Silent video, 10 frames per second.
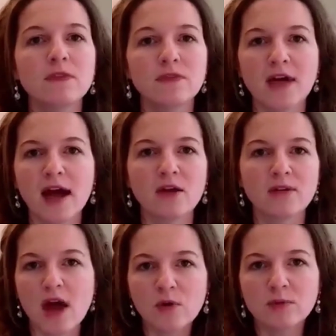that
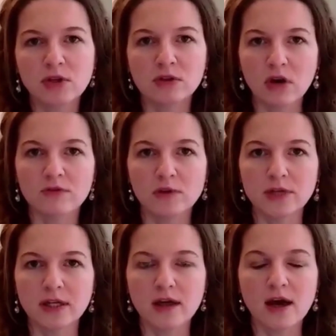that would be
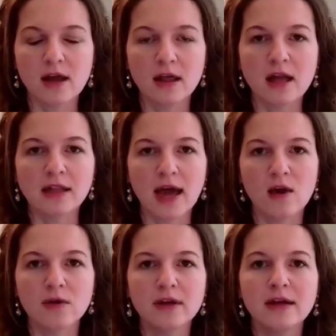lawfully uh,
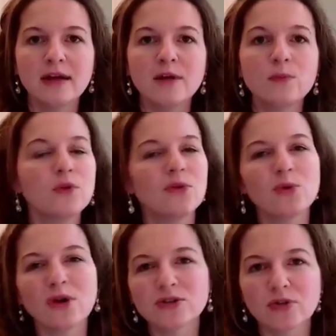allowed. You
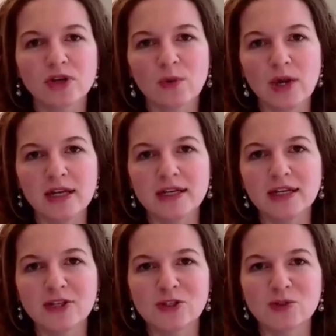also can run into
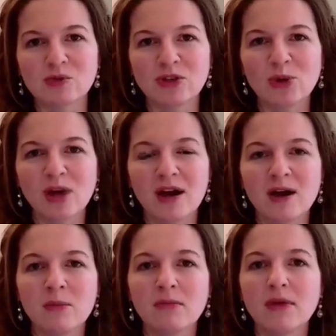issues when you
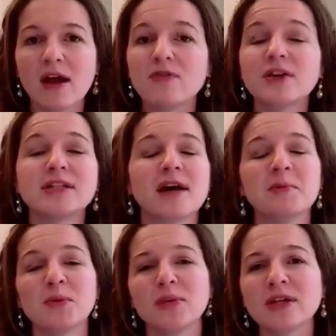come every time
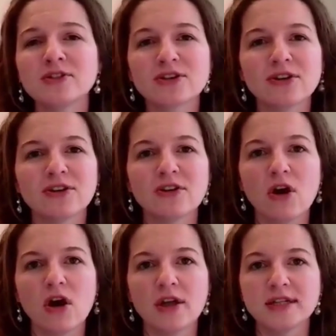you enter
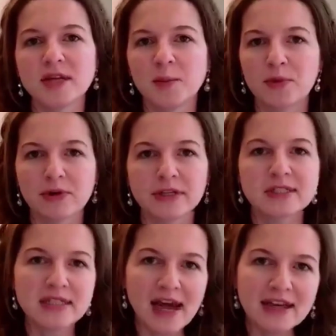on a temporary
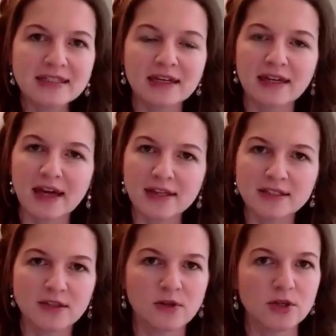status like
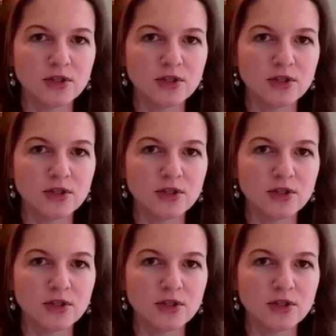ESTA or a